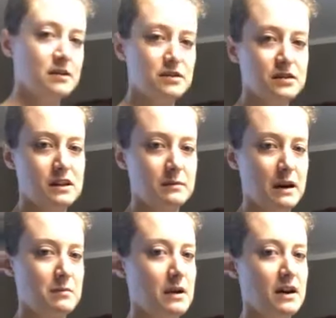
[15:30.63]
I was using
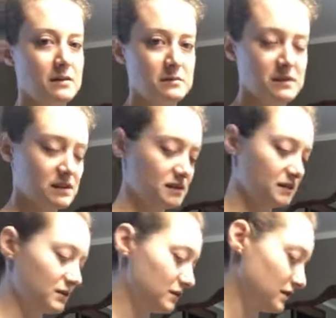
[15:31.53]
my
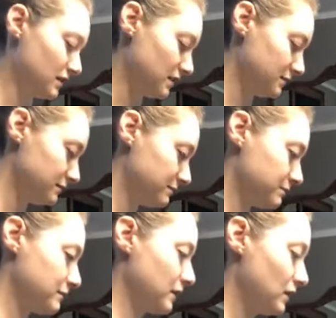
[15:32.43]
mom's
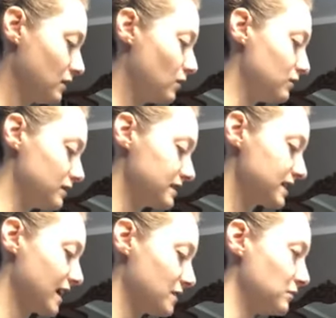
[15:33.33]
old
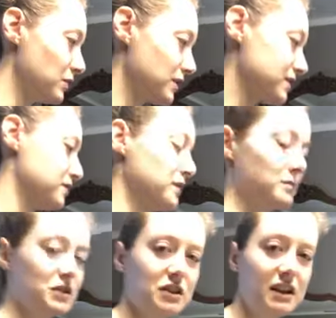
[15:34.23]
Kenmore
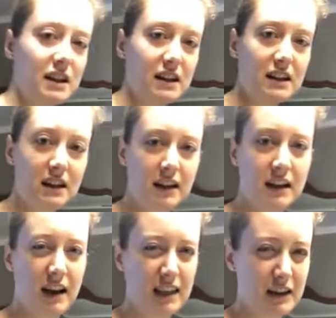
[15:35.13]
sewing machine, I
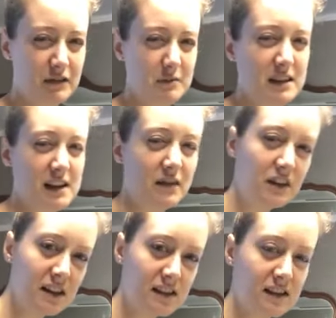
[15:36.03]
think from the
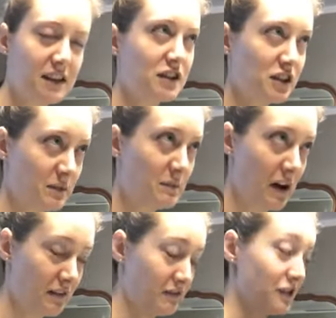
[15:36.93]
70s, that she
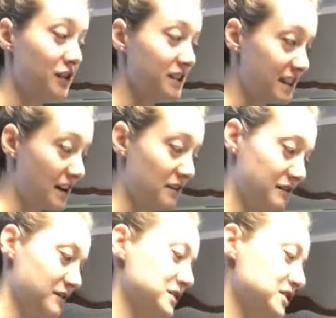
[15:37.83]
bought for
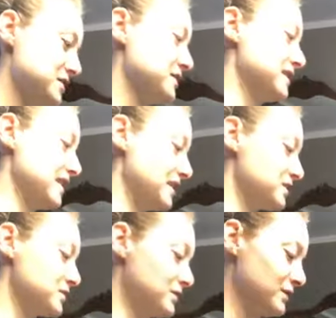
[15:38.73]
herself when she was in
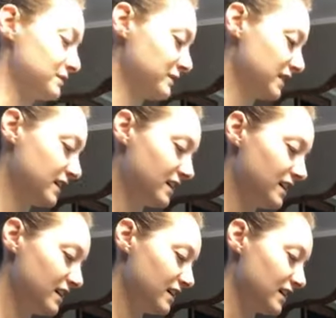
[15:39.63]
high school.
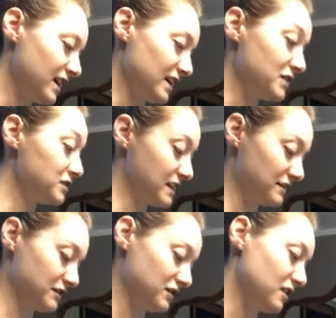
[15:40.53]
And I used
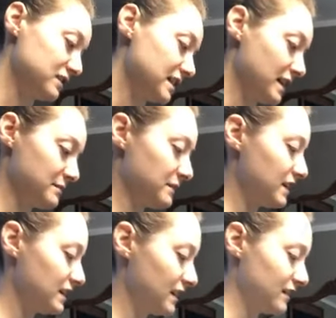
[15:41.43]
that for a long time,
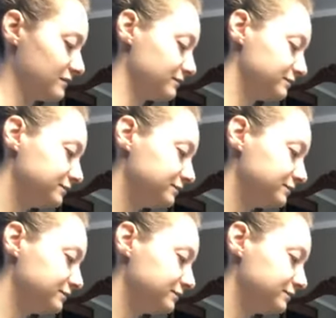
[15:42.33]
and then